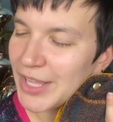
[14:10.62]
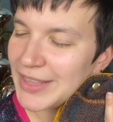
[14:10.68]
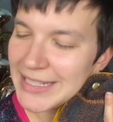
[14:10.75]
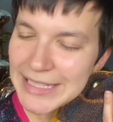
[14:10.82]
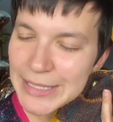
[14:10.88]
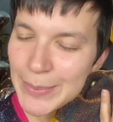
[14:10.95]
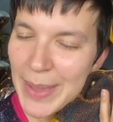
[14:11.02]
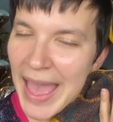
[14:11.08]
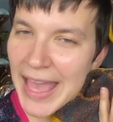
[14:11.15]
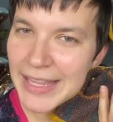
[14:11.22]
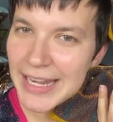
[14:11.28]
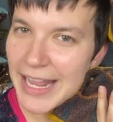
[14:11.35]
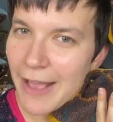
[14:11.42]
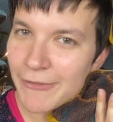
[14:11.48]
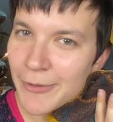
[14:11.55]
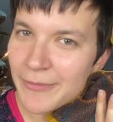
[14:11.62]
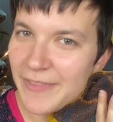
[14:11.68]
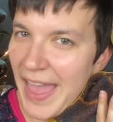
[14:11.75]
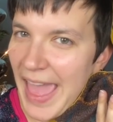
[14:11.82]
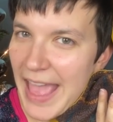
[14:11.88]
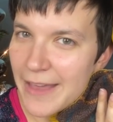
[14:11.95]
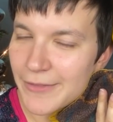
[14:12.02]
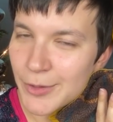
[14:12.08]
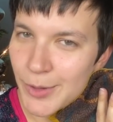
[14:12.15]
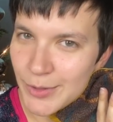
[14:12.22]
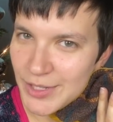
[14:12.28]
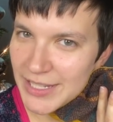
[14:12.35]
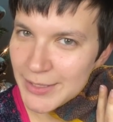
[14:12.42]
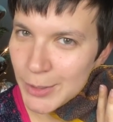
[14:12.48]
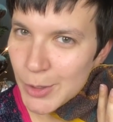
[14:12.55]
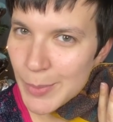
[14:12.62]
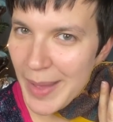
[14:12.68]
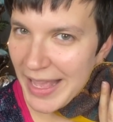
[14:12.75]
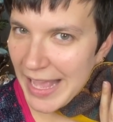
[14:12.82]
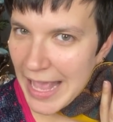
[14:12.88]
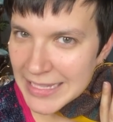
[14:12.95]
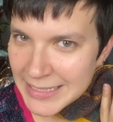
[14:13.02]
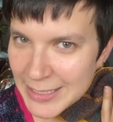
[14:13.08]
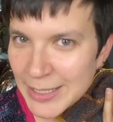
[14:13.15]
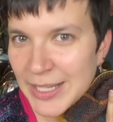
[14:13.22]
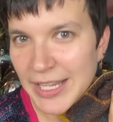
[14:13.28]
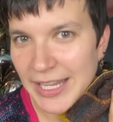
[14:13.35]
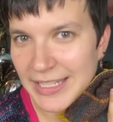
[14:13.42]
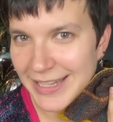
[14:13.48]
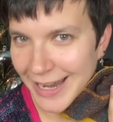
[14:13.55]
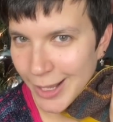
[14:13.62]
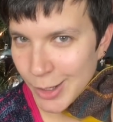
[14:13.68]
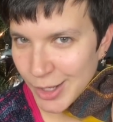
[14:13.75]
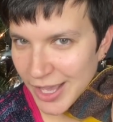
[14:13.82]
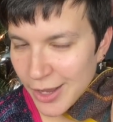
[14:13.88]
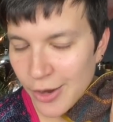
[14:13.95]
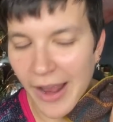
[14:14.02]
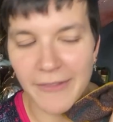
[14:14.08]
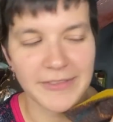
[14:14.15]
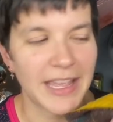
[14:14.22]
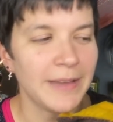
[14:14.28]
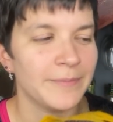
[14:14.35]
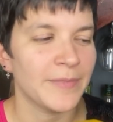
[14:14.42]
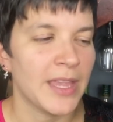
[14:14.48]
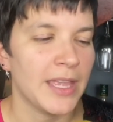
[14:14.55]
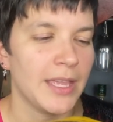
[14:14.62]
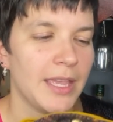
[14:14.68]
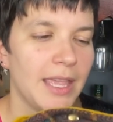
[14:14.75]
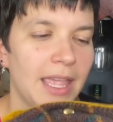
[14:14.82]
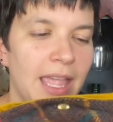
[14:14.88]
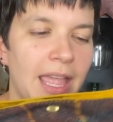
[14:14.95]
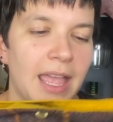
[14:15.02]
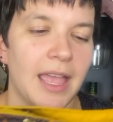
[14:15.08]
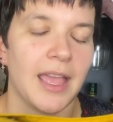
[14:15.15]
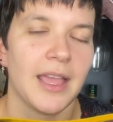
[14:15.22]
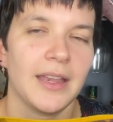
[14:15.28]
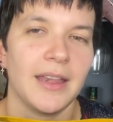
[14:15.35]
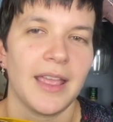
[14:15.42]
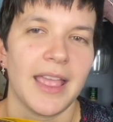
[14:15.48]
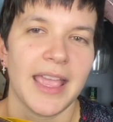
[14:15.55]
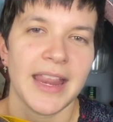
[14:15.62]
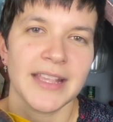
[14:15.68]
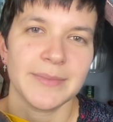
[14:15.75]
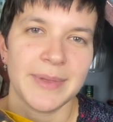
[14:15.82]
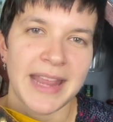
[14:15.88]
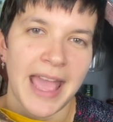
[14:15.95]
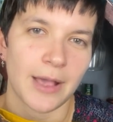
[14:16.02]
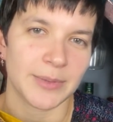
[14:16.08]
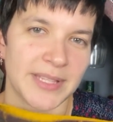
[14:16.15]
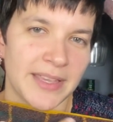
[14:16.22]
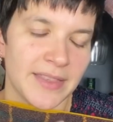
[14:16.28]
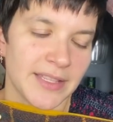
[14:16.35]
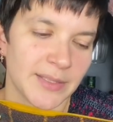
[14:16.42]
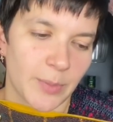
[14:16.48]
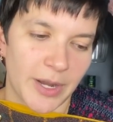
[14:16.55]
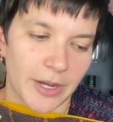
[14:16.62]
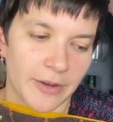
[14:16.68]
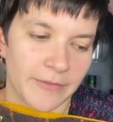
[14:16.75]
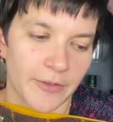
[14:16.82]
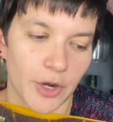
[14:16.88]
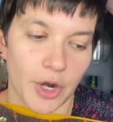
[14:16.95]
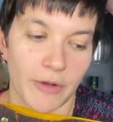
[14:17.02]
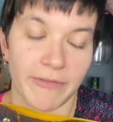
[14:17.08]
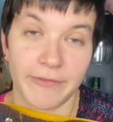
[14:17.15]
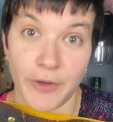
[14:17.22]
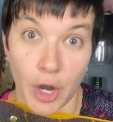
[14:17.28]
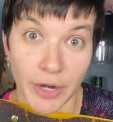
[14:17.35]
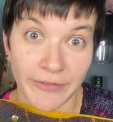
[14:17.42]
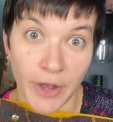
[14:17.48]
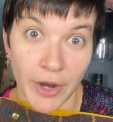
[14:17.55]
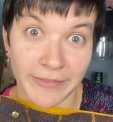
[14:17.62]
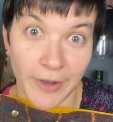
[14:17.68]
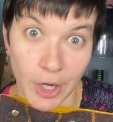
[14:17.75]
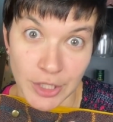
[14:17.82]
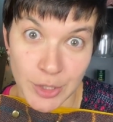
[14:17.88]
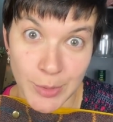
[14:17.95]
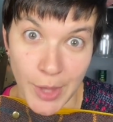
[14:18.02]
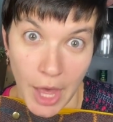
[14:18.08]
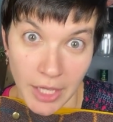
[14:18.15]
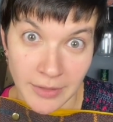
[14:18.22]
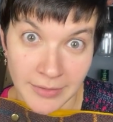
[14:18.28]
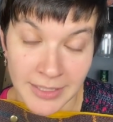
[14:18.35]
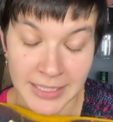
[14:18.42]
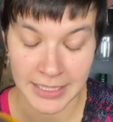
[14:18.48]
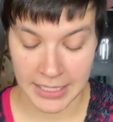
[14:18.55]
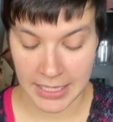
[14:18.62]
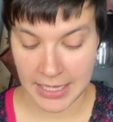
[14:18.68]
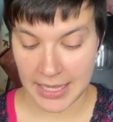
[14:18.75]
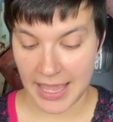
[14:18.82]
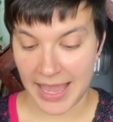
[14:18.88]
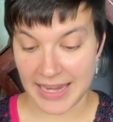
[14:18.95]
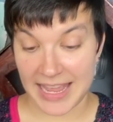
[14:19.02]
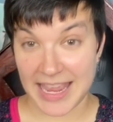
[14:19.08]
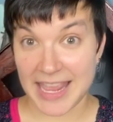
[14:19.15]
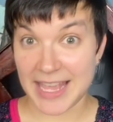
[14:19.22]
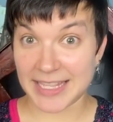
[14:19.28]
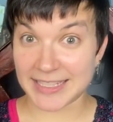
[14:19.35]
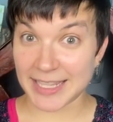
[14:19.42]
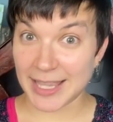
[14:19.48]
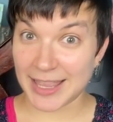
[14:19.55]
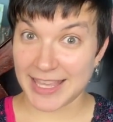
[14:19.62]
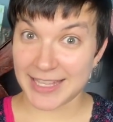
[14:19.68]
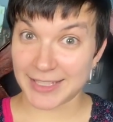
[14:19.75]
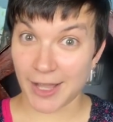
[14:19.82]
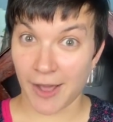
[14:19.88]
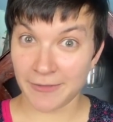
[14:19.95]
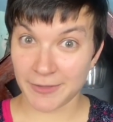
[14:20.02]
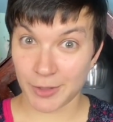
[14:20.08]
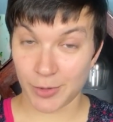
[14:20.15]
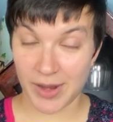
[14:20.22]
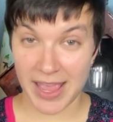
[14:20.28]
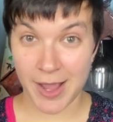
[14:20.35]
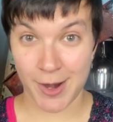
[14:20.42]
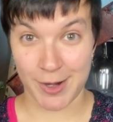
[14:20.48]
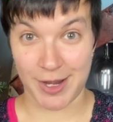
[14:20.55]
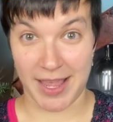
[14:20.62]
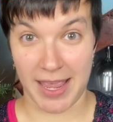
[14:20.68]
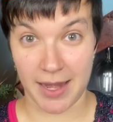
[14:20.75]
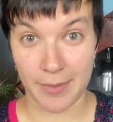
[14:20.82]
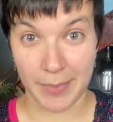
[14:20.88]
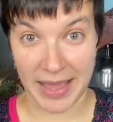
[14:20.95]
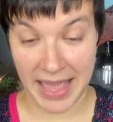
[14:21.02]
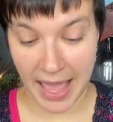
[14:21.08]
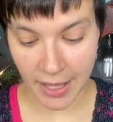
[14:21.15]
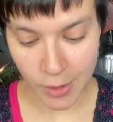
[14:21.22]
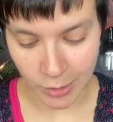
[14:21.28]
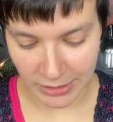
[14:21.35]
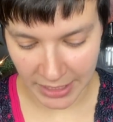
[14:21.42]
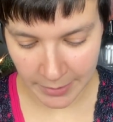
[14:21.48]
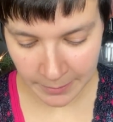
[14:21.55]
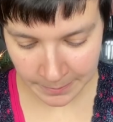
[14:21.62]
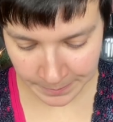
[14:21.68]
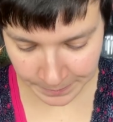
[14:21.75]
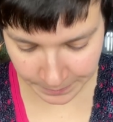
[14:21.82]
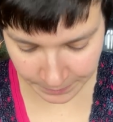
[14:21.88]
This is a bag that I got from Faye of the Crochet Circle podcast. Knit it, hook it, craft it. And it has been housing this sweater for far, far, far too long. And it is the Soft Gray Cardigan by Kat Goldin.